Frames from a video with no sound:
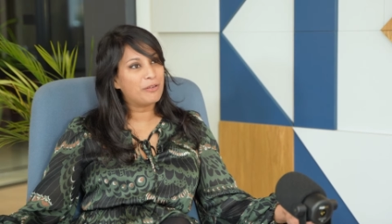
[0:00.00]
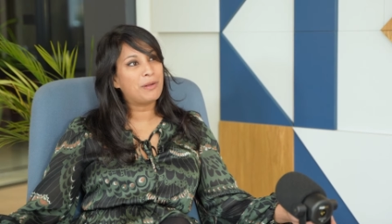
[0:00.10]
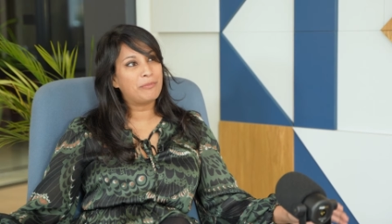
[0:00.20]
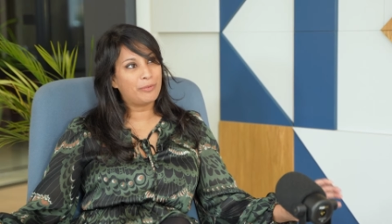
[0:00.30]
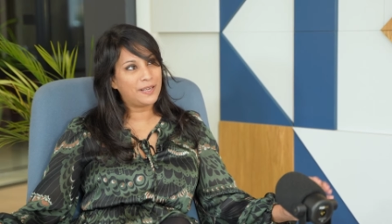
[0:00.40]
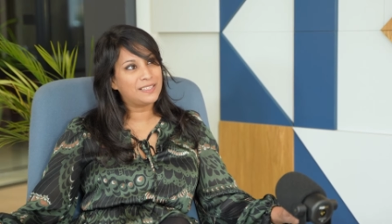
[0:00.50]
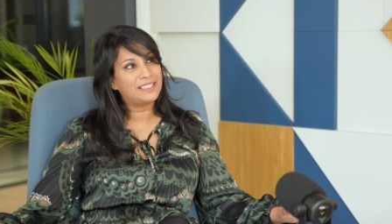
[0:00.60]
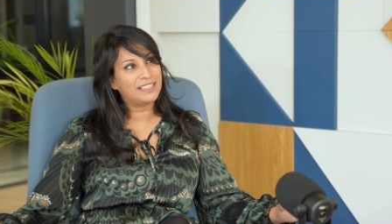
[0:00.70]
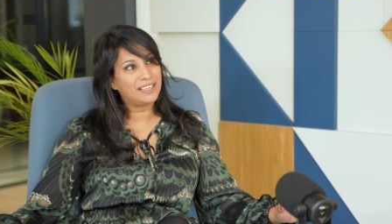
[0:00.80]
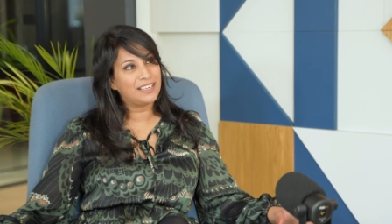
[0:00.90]
I remember we
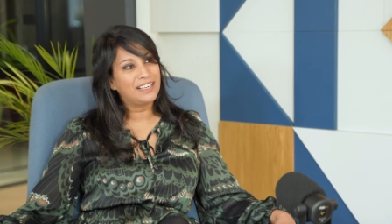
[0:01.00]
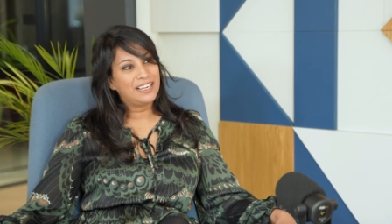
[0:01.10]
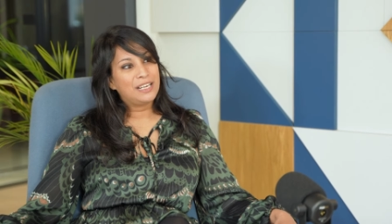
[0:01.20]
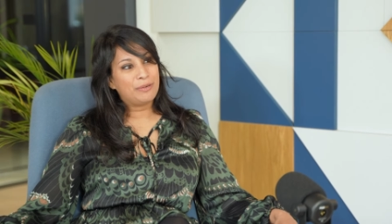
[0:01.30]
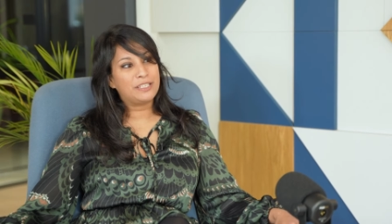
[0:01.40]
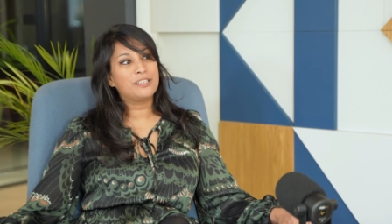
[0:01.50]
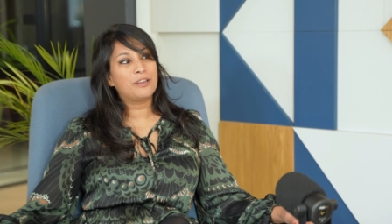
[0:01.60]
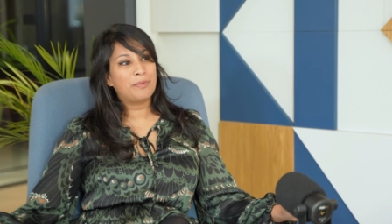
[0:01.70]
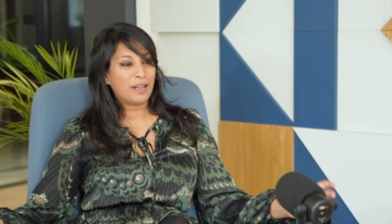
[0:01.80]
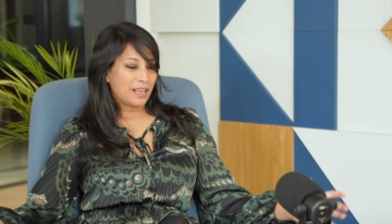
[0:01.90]
used to we used to
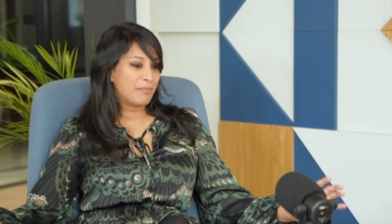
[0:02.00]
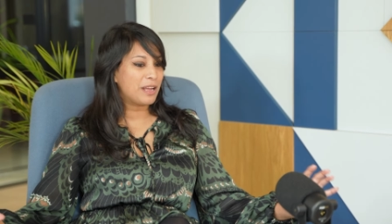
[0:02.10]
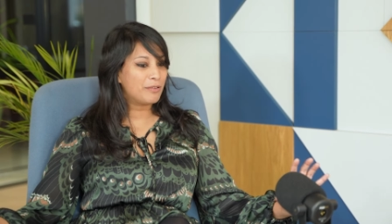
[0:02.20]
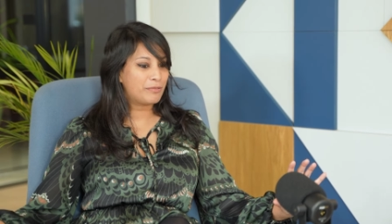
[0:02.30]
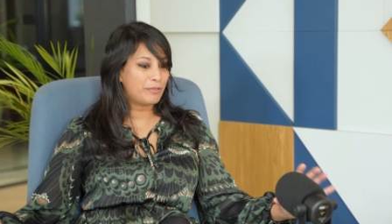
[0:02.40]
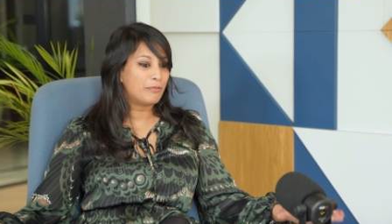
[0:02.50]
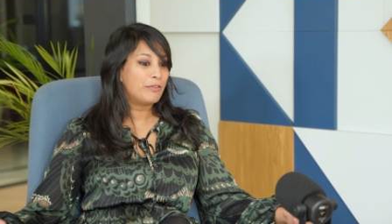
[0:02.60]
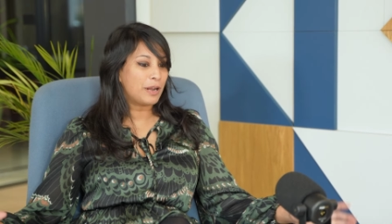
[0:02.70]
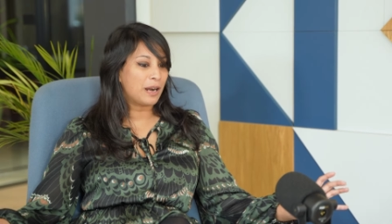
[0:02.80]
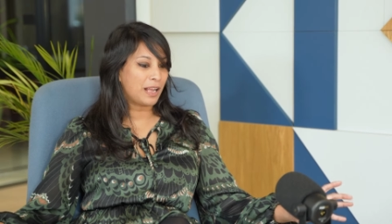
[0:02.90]
do a bit like a bit of
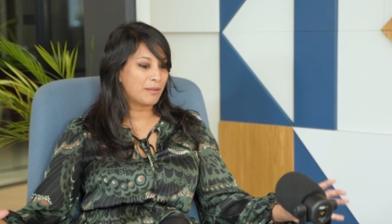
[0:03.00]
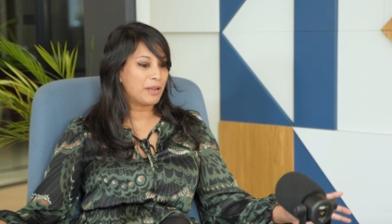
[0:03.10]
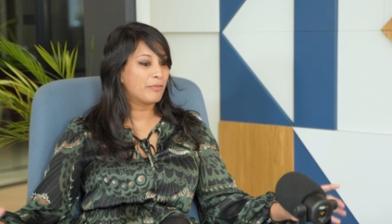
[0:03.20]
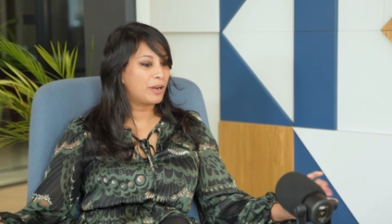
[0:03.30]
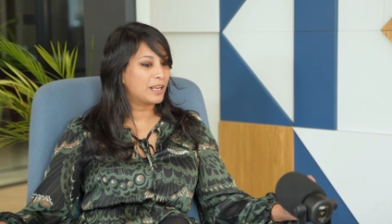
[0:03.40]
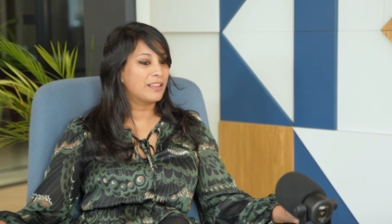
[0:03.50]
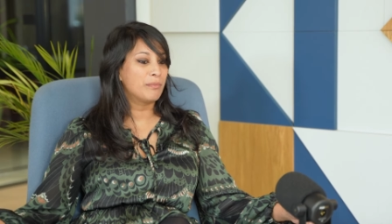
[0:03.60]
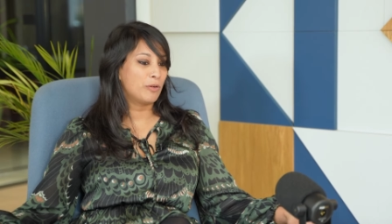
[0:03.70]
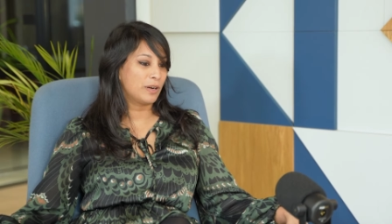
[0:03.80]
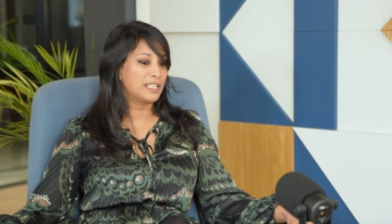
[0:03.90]
like a bit of work in the
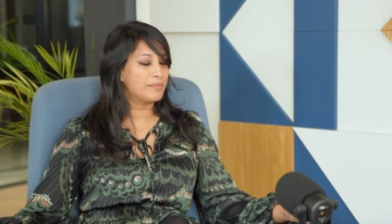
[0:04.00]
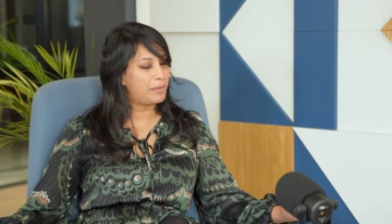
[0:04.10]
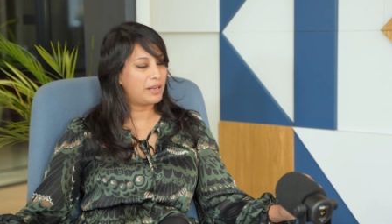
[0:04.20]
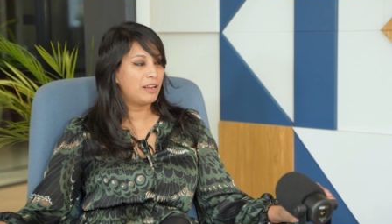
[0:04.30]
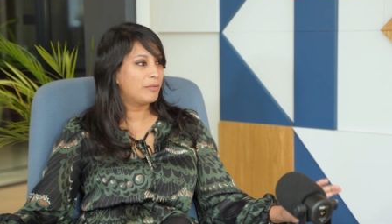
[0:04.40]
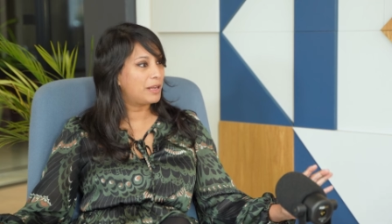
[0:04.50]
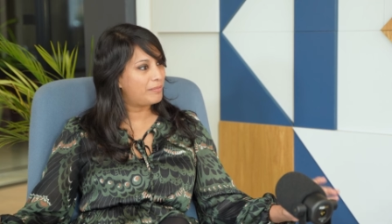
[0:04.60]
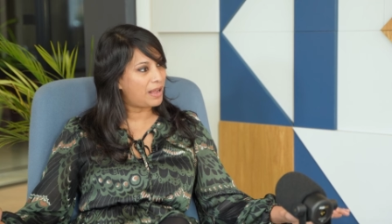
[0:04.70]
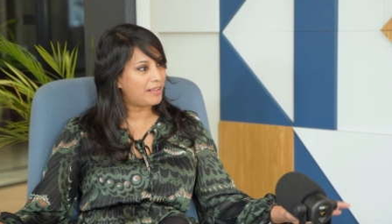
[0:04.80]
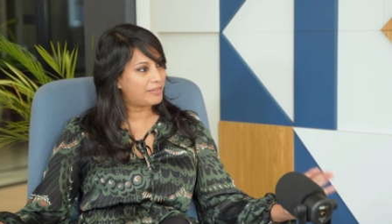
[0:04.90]
morning, so maybe a little bit
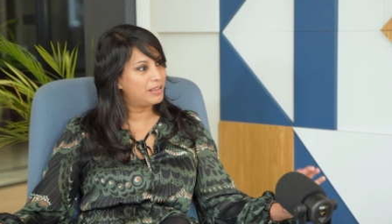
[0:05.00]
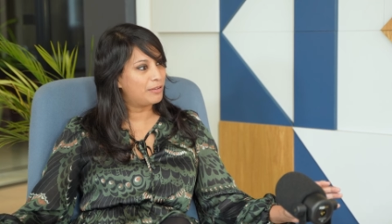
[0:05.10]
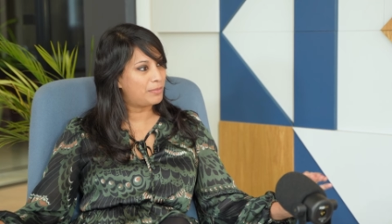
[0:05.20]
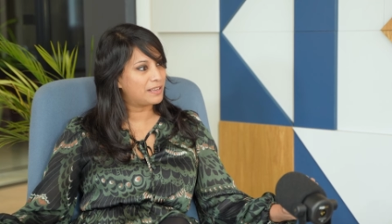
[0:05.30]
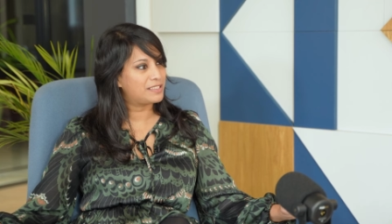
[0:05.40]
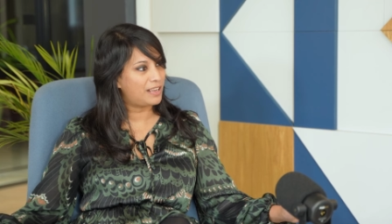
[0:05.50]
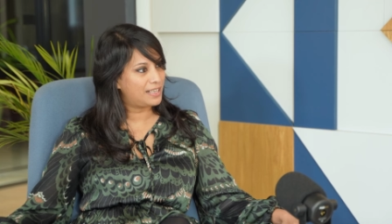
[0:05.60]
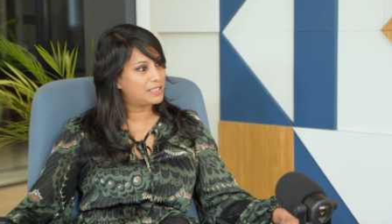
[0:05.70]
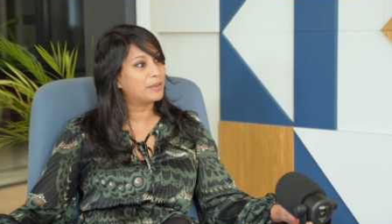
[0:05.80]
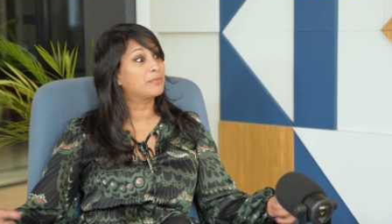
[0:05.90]
of maths, a little bit of
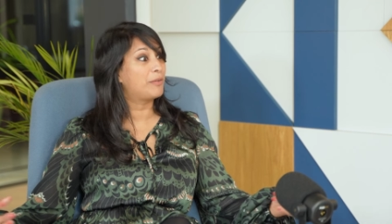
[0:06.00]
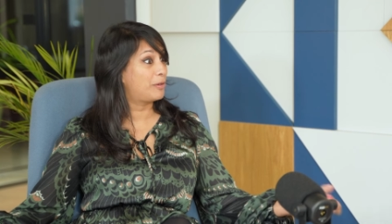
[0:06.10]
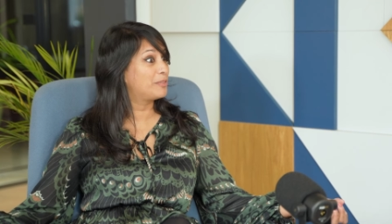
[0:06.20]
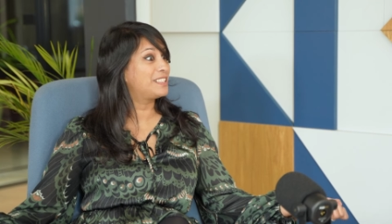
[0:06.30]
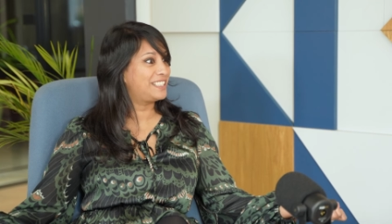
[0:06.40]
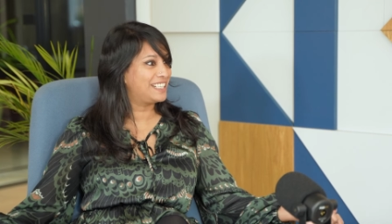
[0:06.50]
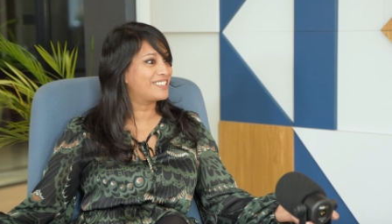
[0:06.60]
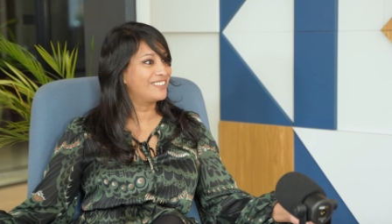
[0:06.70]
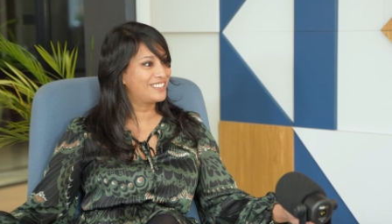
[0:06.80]
science, because my mum was a teacher